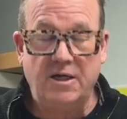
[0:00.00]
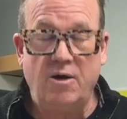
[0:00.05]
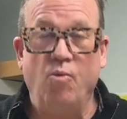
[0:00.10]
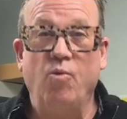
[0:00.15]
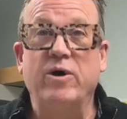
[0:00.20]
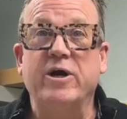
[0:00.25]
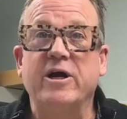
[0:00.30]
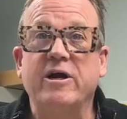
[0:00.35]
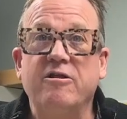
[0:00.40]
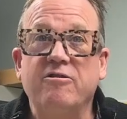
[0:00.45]

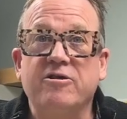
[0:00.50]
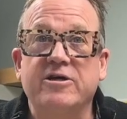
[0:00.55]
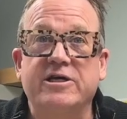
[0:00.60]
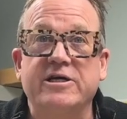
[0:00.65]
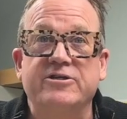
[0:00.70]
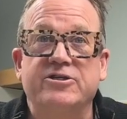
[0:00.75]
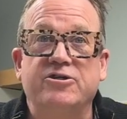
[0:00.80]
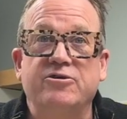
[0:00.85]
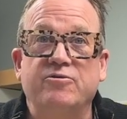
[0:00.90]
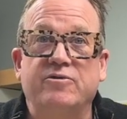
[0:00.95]
we're going to look
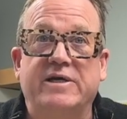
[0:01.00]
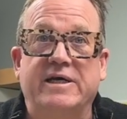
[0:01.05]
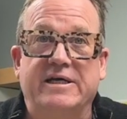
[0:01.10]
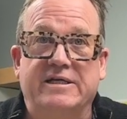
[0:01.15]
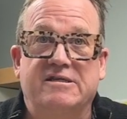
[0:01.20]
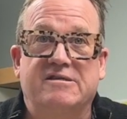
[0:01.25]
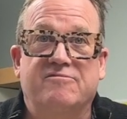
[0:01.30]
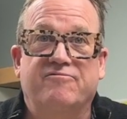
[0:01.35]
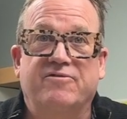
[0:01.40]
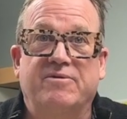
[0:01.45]
at two
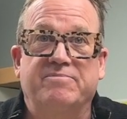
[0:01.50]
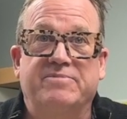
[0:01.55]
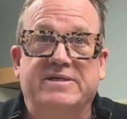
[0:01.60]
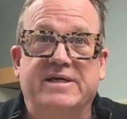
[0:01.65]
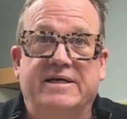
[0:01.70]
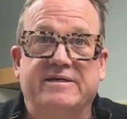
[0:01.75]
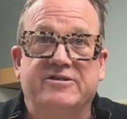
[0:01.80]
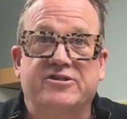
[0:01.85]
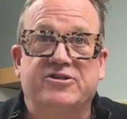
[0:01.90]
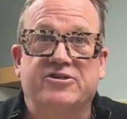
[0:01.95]
kits from
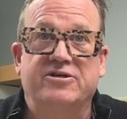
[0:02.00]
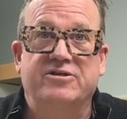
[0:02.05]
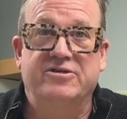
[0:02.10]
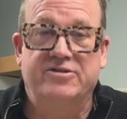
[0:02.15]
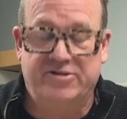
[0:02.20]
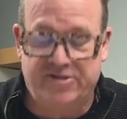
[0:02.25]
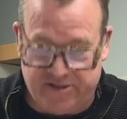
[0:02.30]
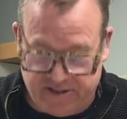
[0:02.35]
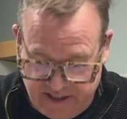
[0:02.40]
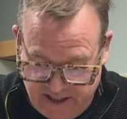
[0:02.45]

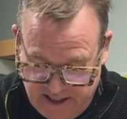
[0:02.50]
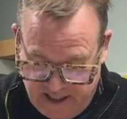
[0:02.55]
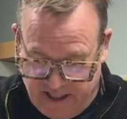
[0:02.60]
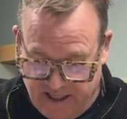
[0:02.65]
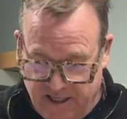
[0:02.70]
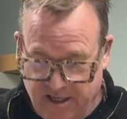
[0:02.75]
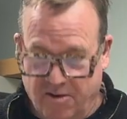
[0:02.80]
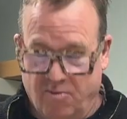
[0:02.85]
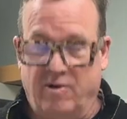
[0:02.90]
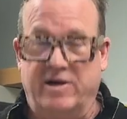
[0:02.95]
Testors.
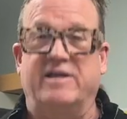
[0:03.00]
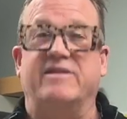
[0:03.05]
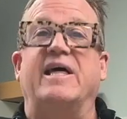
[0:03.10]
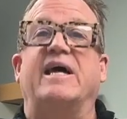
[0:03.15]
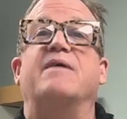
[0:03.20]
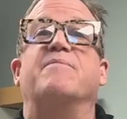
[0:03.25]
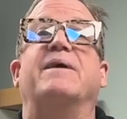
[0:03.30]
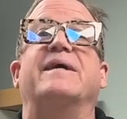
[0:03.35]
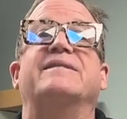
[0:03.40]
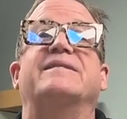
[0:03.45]
What do you
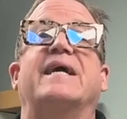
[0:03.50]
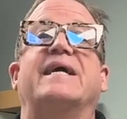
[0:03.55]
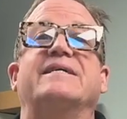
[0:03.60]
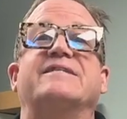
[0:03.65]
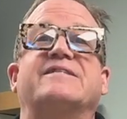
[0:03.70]
think about that,